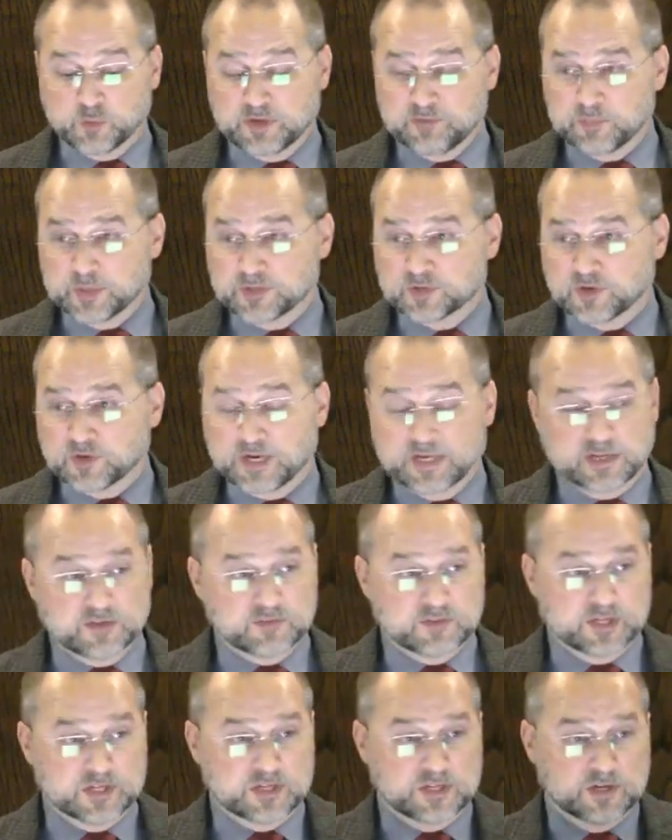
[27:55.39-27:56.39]
we've been trying to
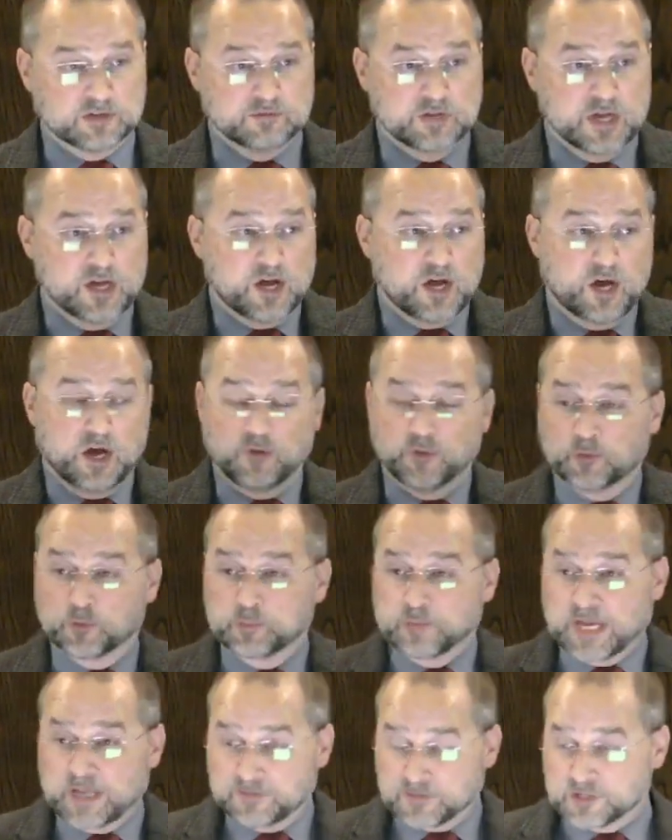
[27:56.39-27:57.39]
think of other
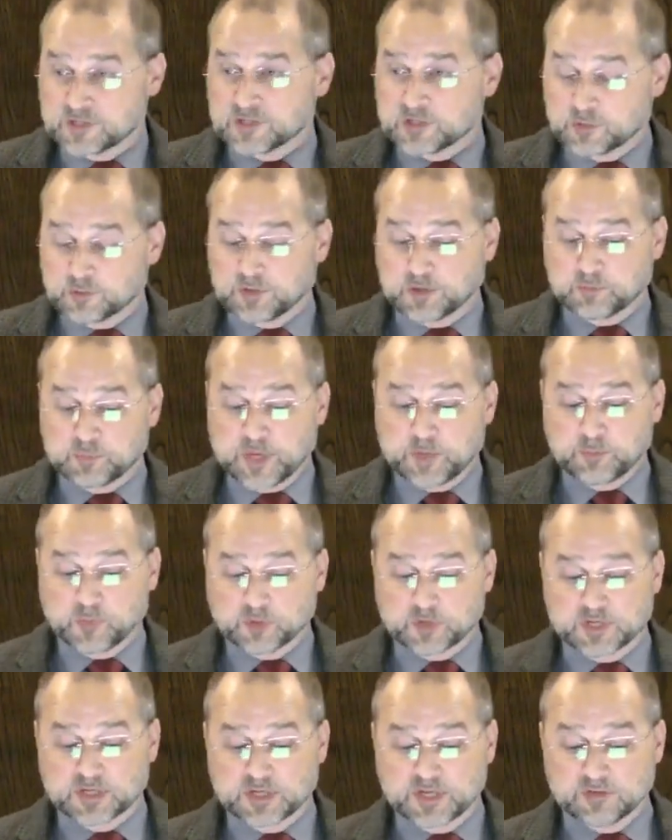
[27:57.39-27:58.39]
methods so that
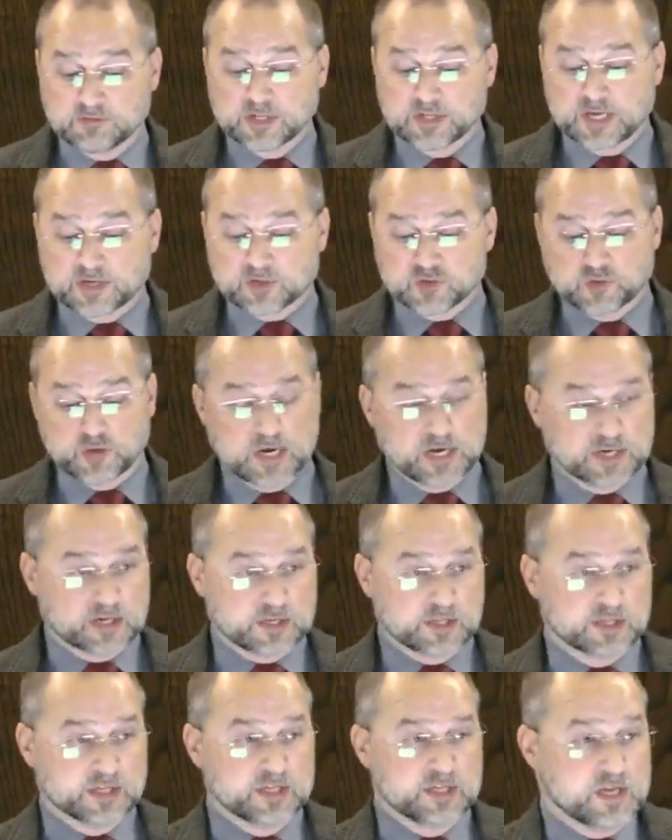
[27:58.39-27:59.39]
people can give
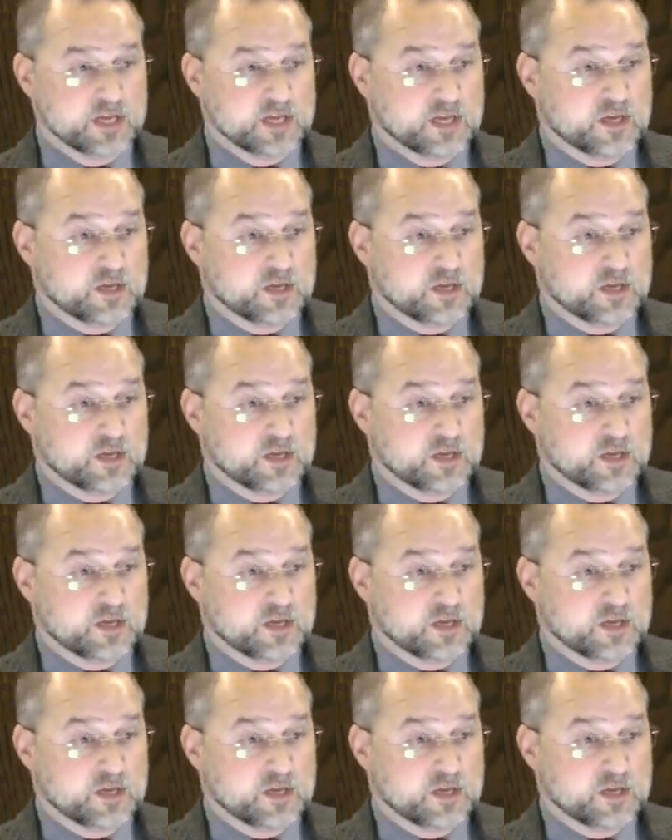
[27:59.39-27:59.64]
electronically